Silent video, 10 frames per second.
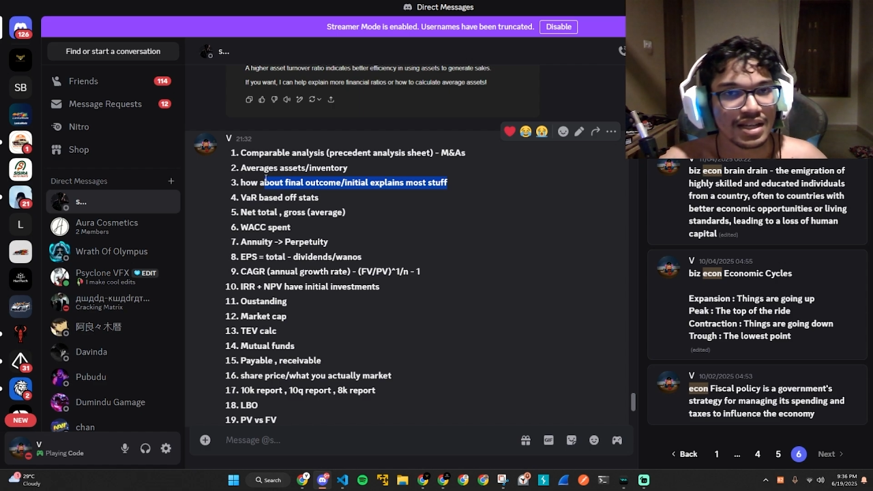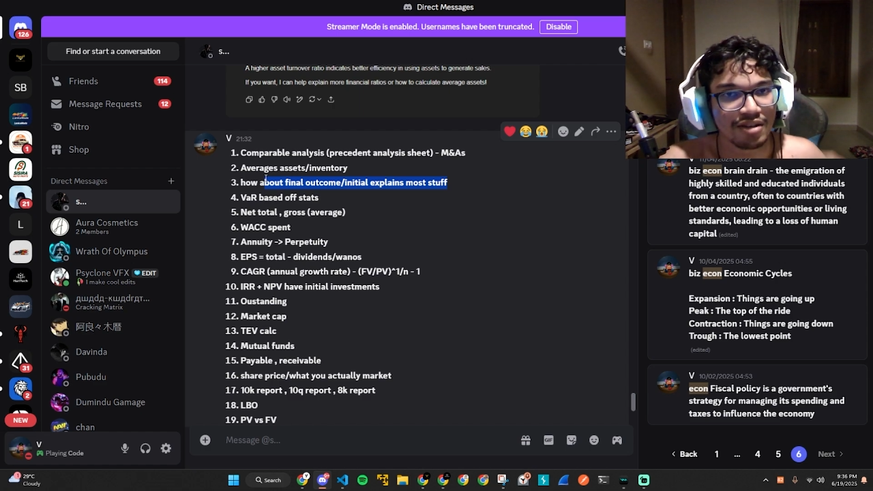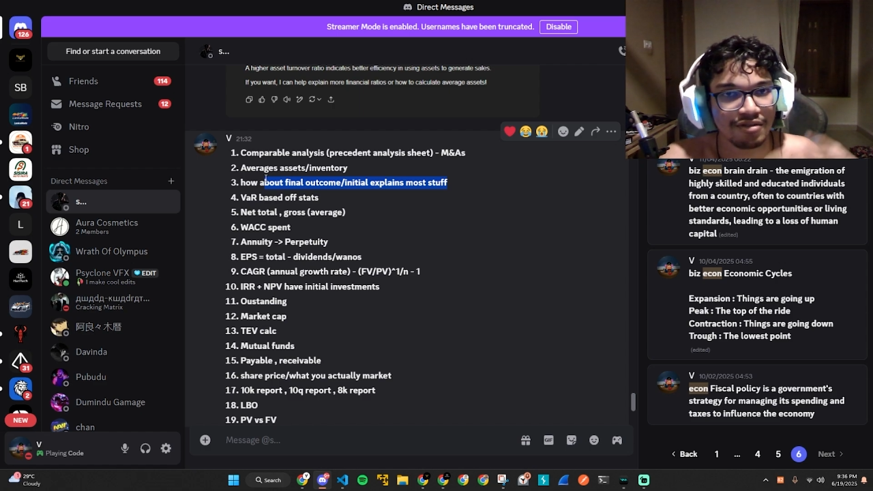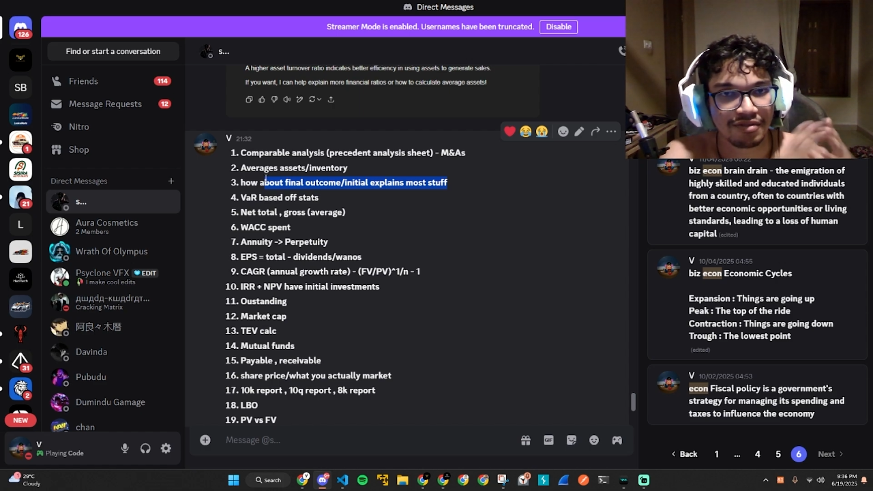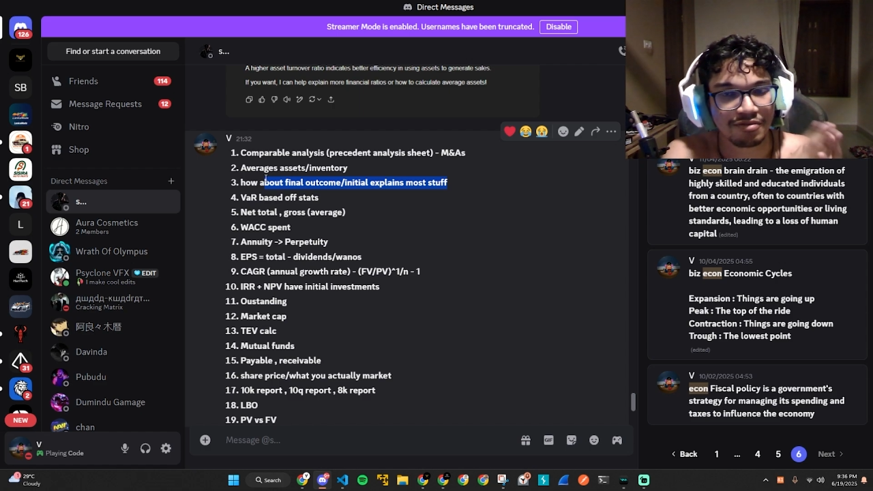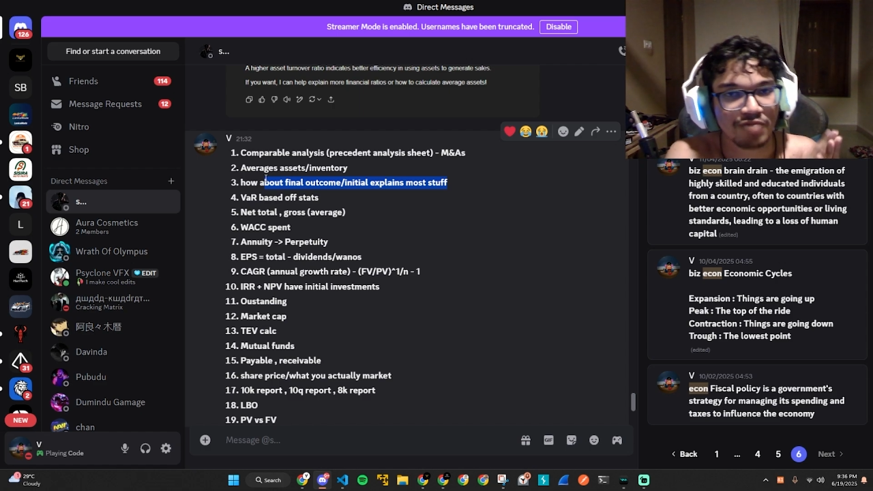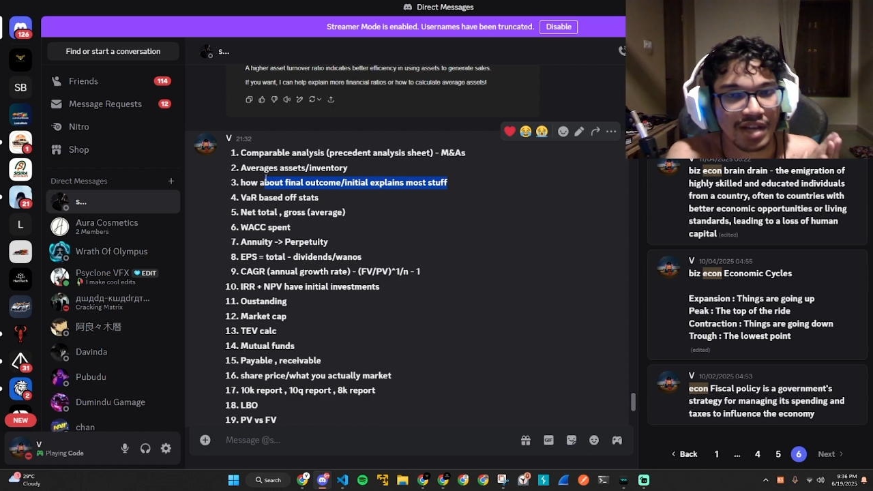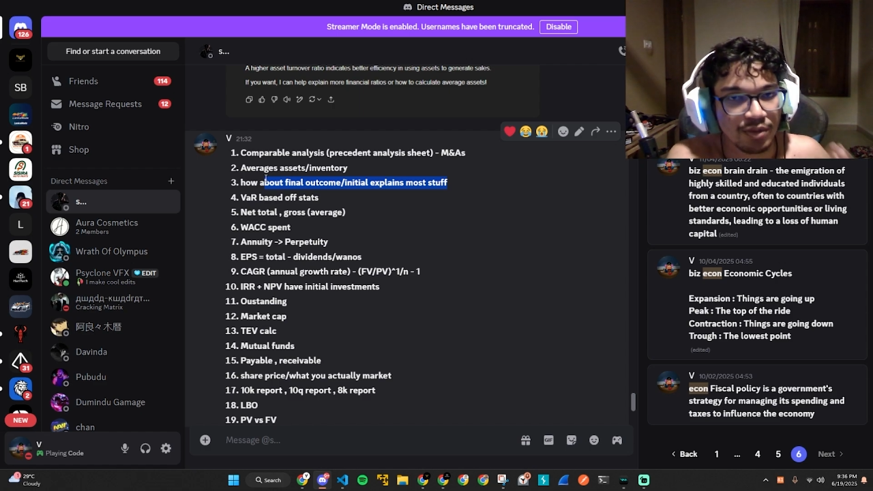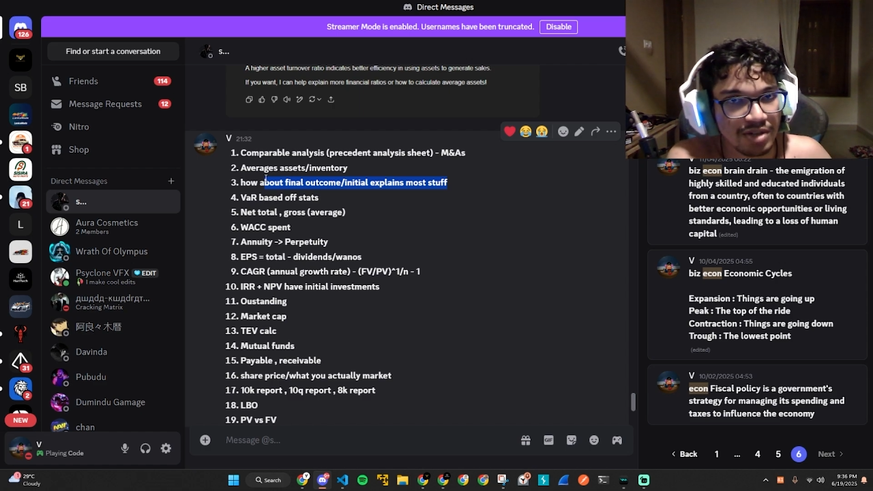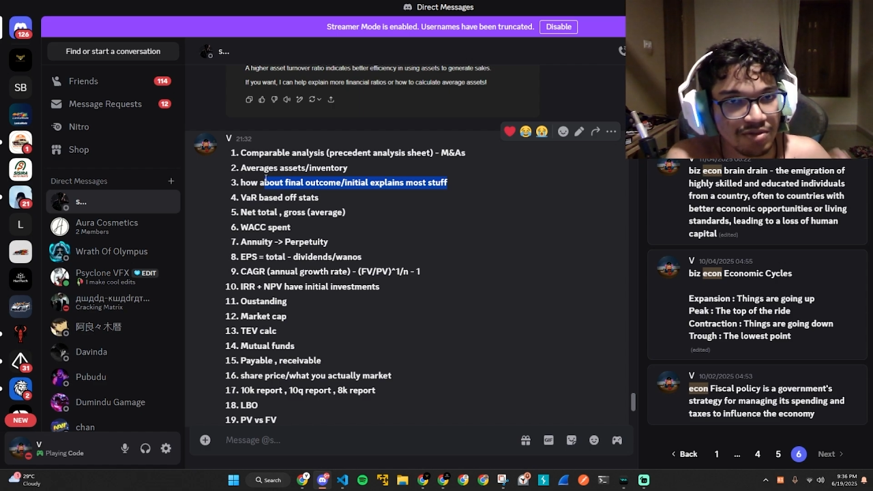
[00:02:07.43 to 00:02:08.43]
Now
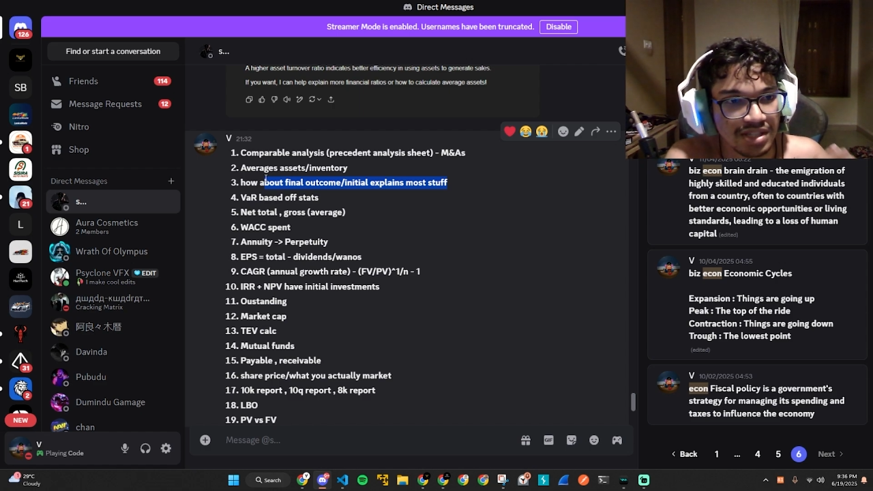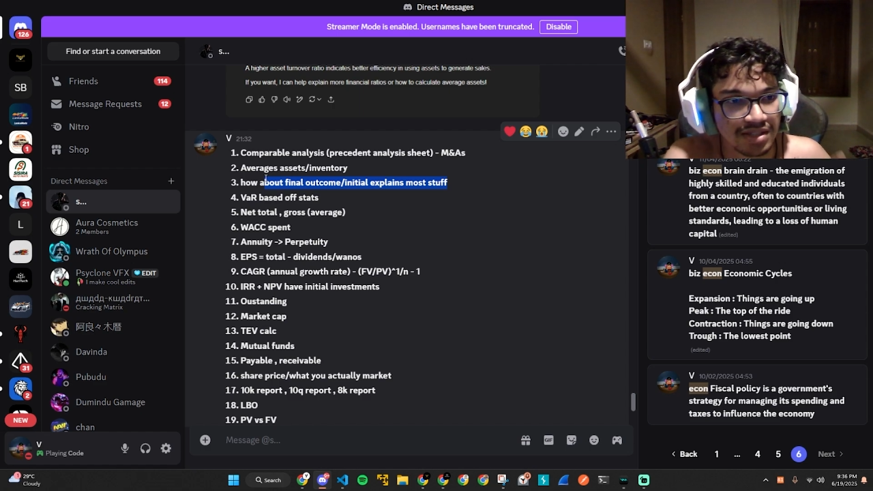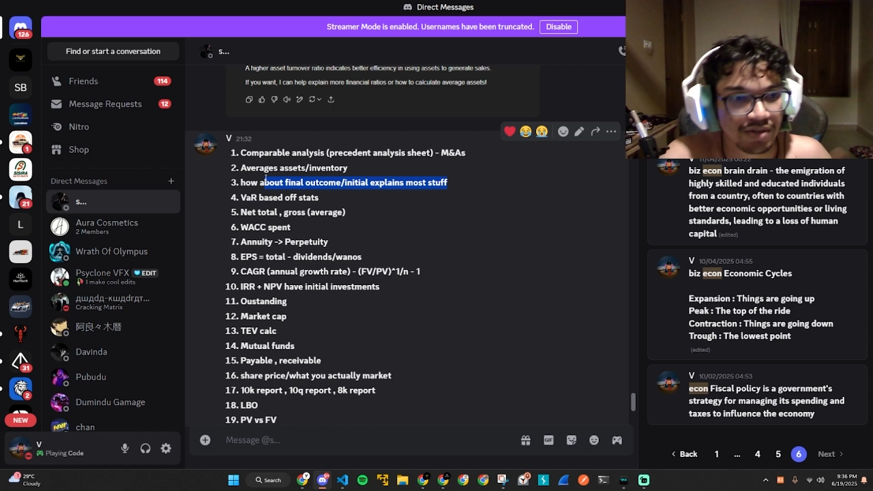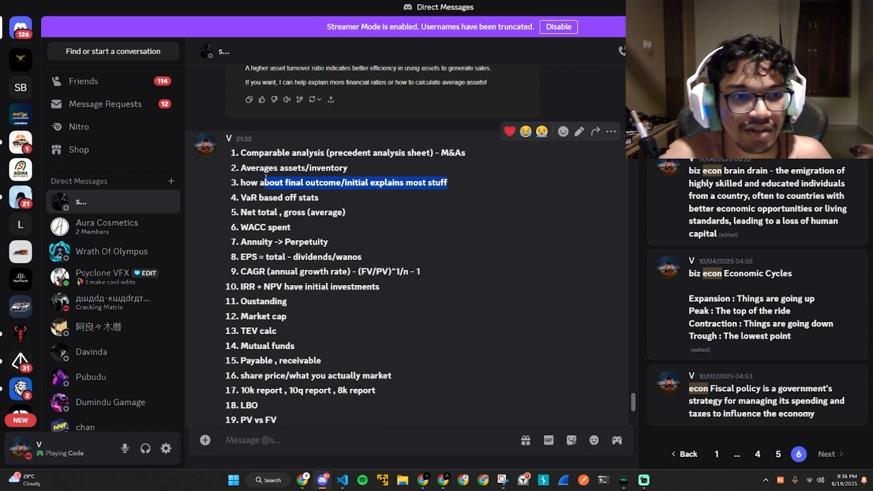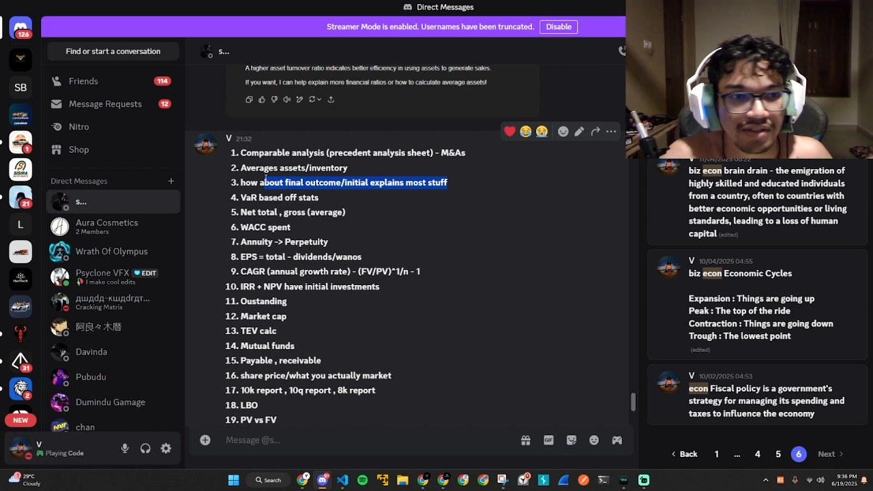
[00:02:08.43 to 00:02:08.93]
value at risk, okay,